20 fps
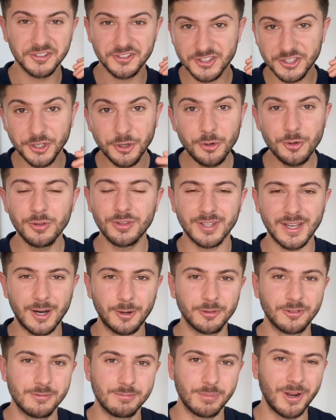
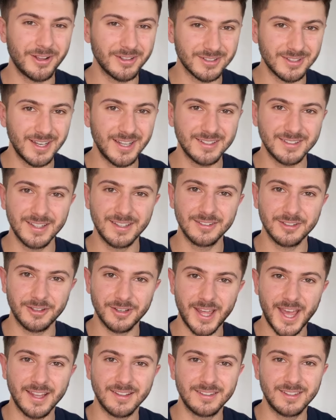2,000 plus listings on
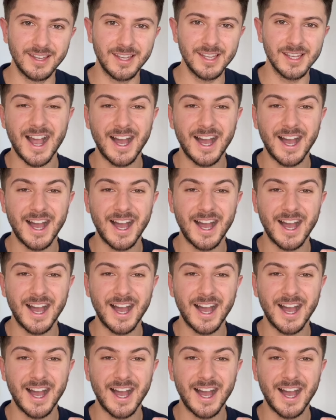Etsy,